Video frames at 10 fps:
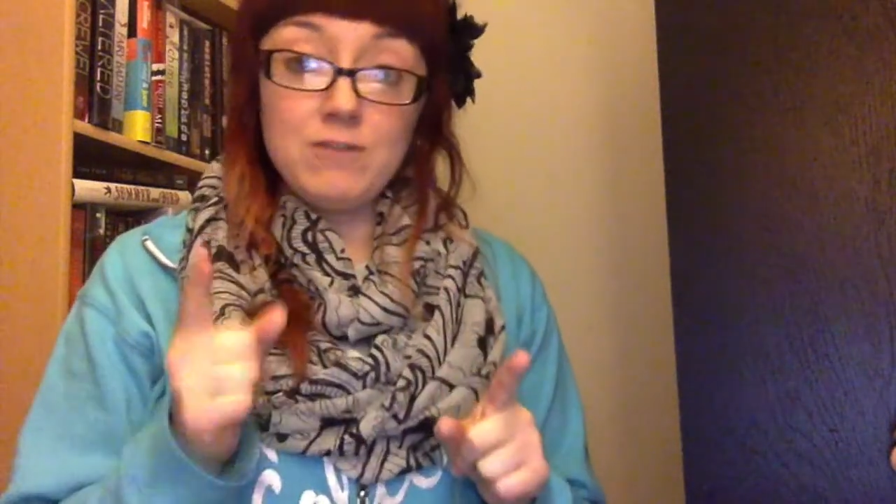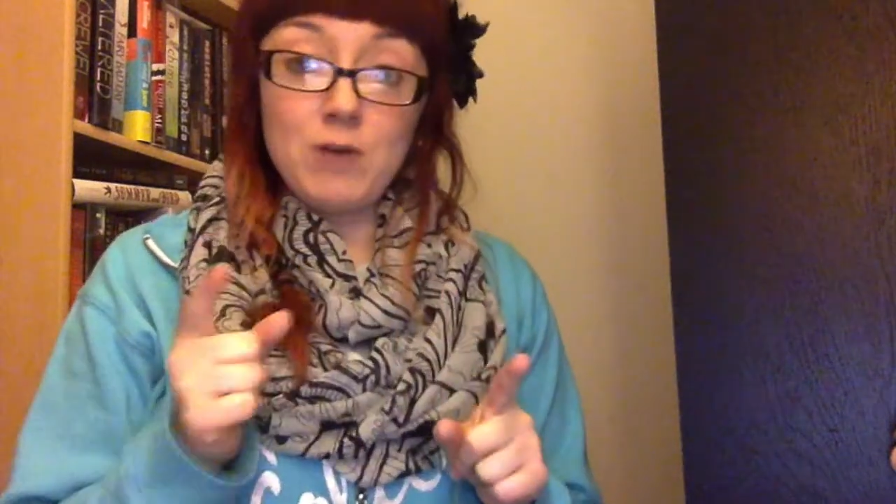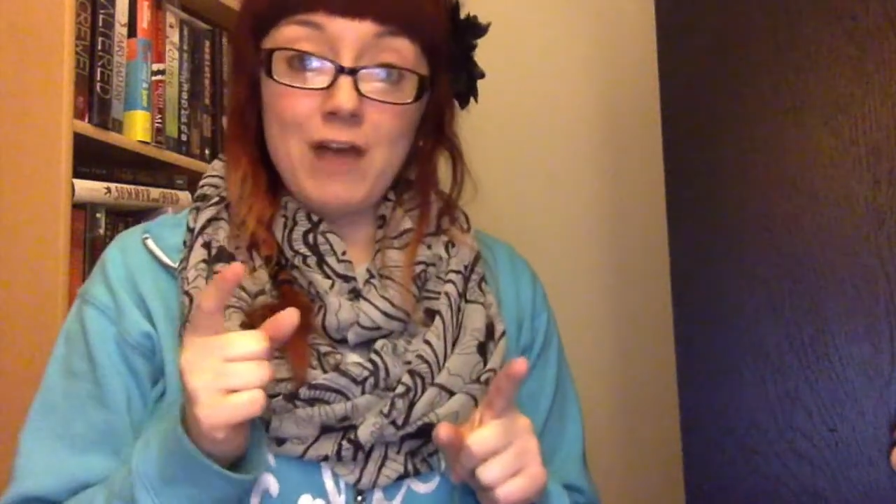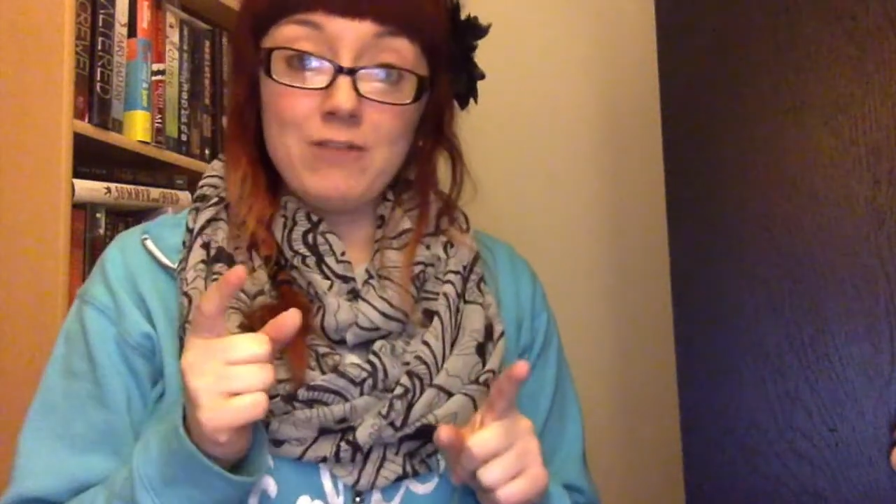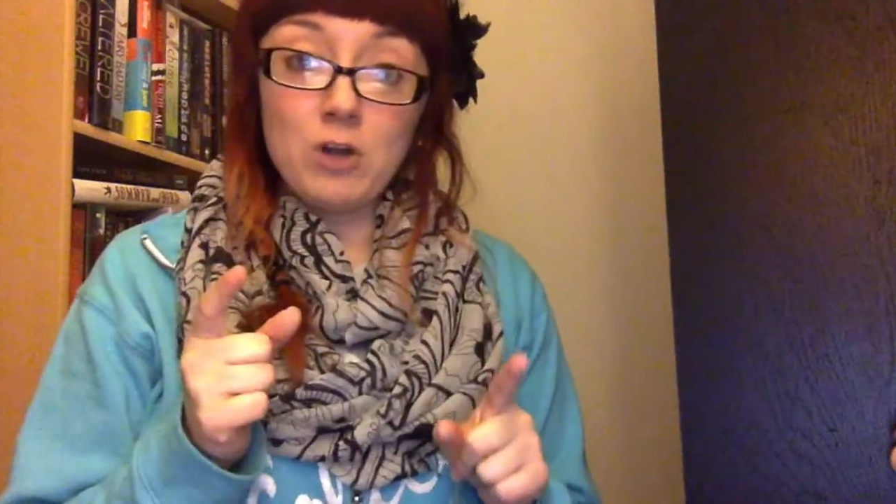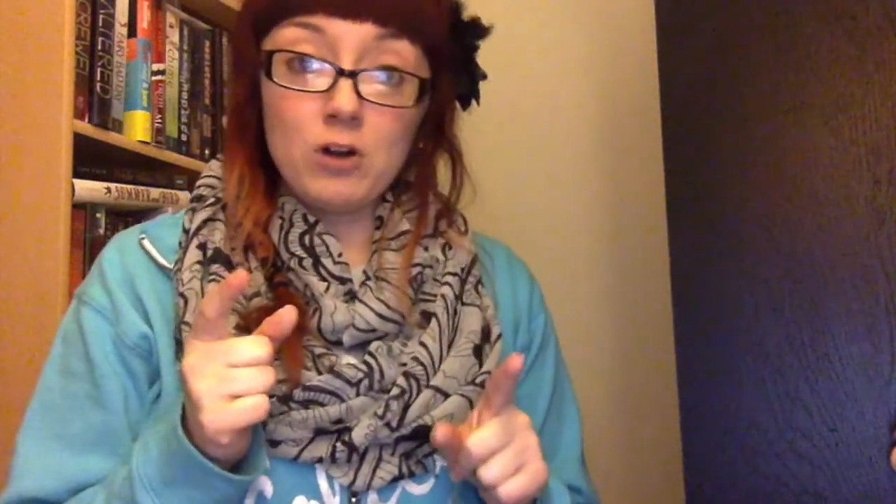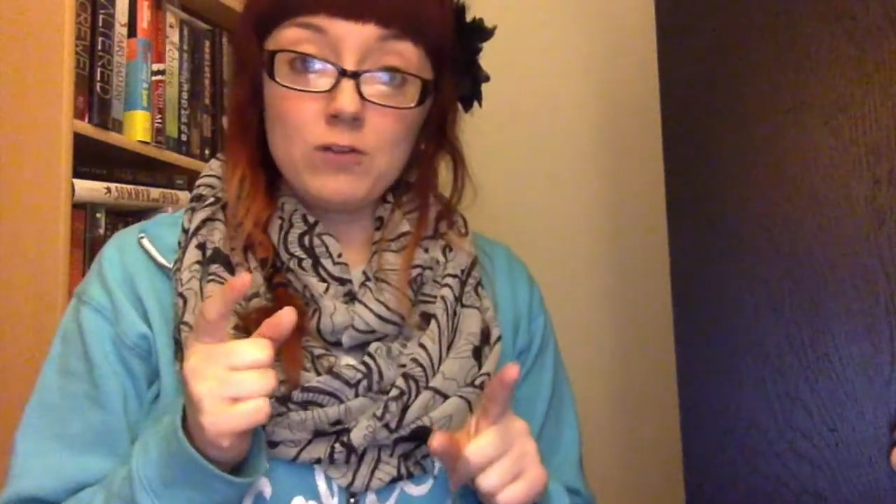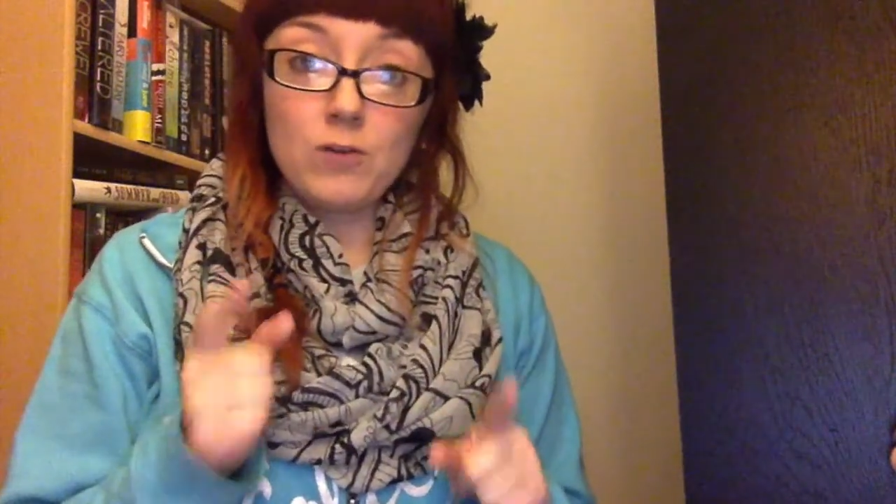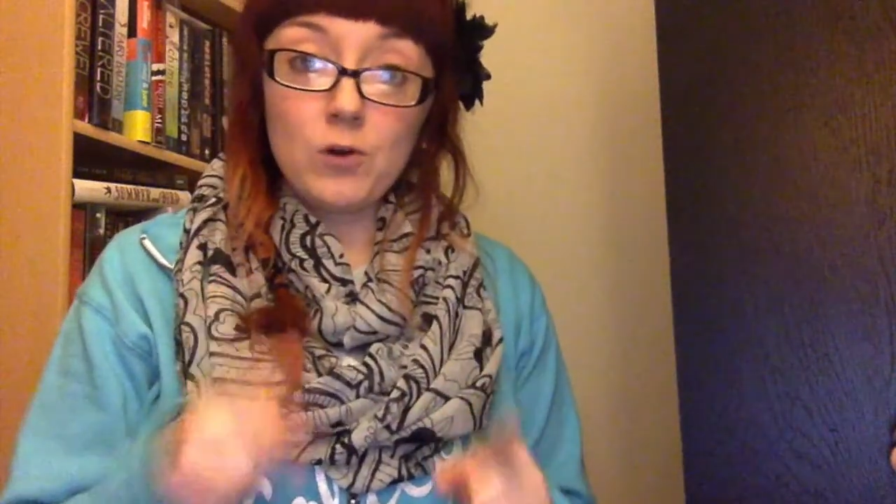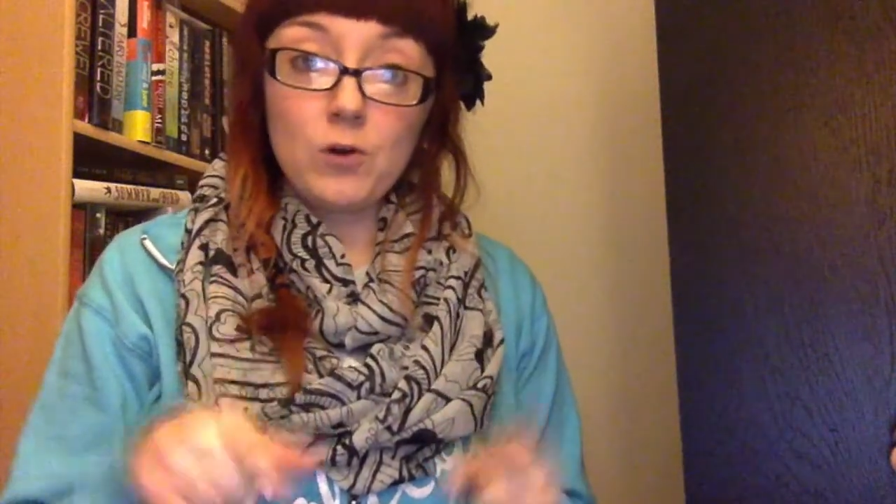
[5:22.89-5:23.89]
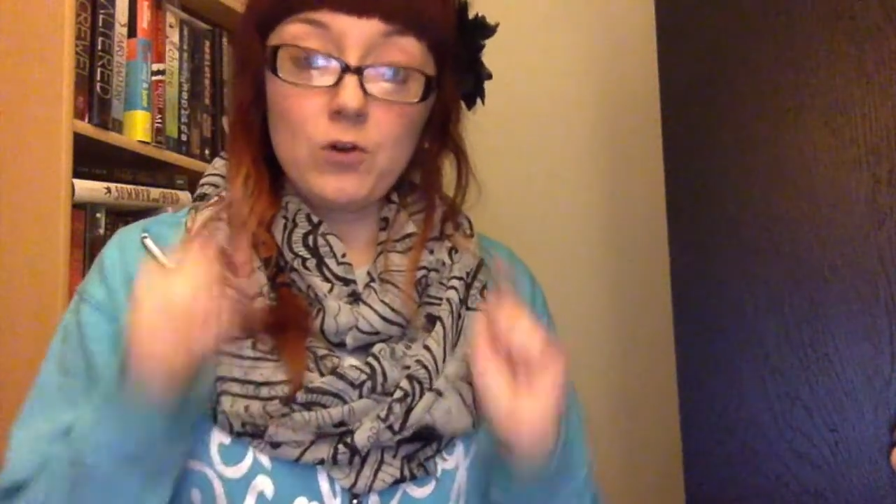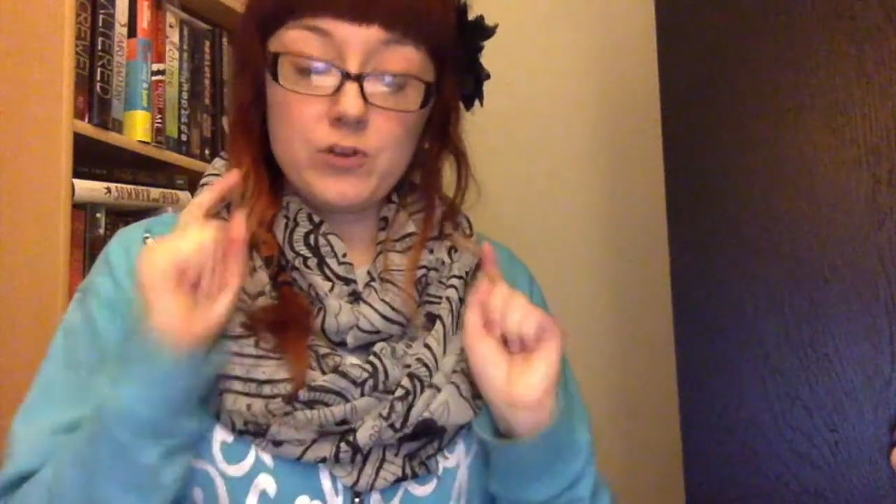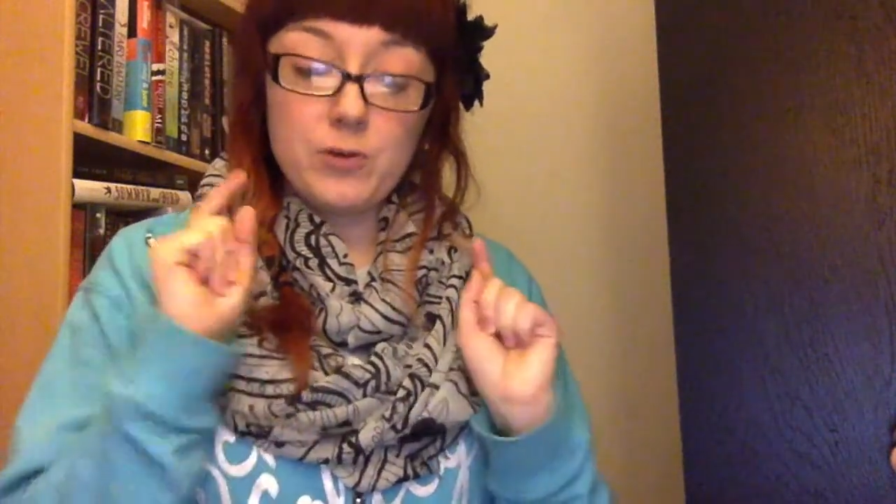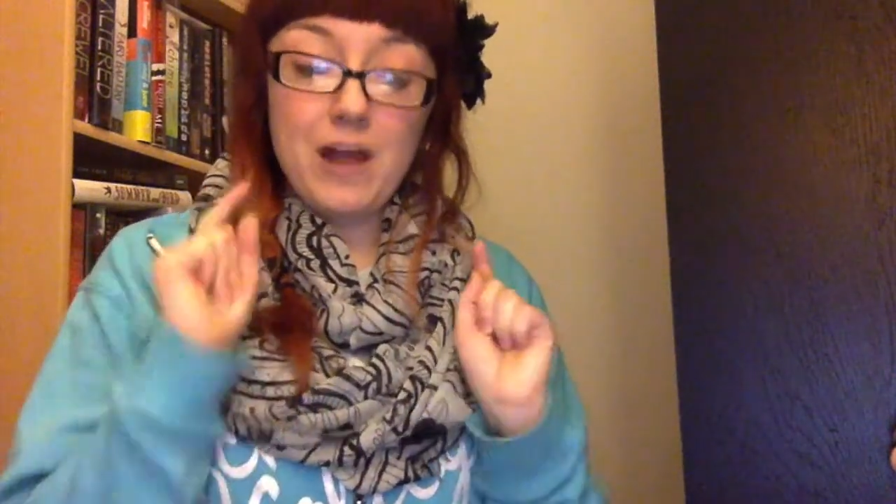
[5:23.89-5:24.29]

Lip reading: if you haven't heard of her or you